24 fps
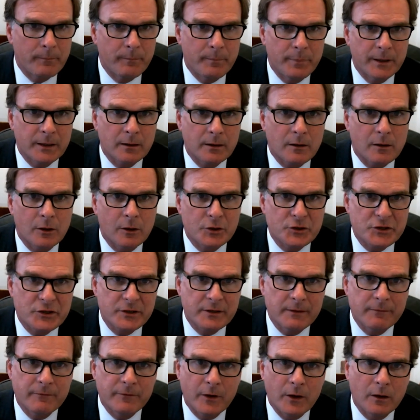been closely
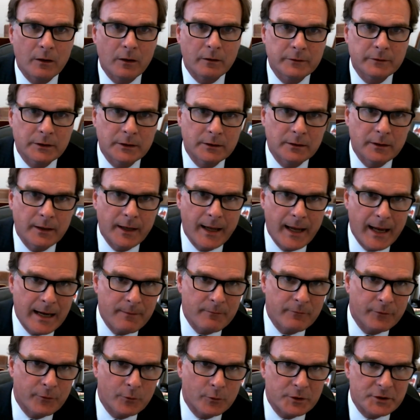involved in
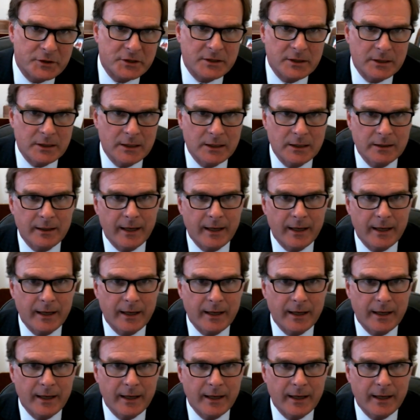AIM4C,